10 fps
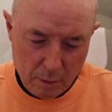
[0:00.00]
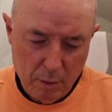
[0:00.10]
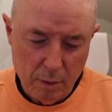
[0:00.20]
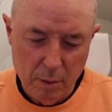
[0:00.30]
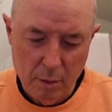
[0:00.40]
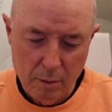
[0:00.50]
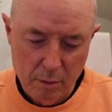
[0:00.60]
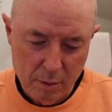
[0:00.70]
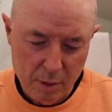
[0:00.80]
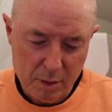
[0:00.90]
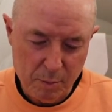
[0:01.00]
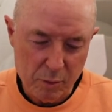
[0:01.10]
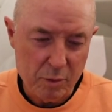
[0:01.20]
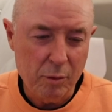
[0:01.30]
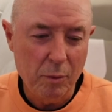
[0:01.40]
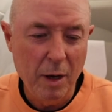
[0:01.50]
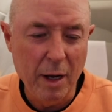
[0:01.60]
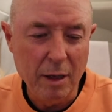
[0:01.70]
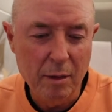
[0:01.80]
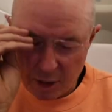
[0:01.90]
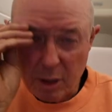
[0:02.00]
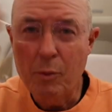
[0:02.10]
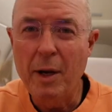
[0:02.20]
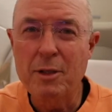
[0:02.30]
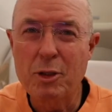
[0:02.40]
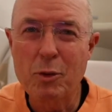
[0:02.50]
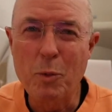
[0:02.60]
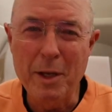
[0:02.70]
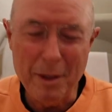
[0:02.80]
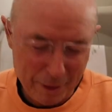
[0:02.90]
Oh, that smells great. It's a great suite,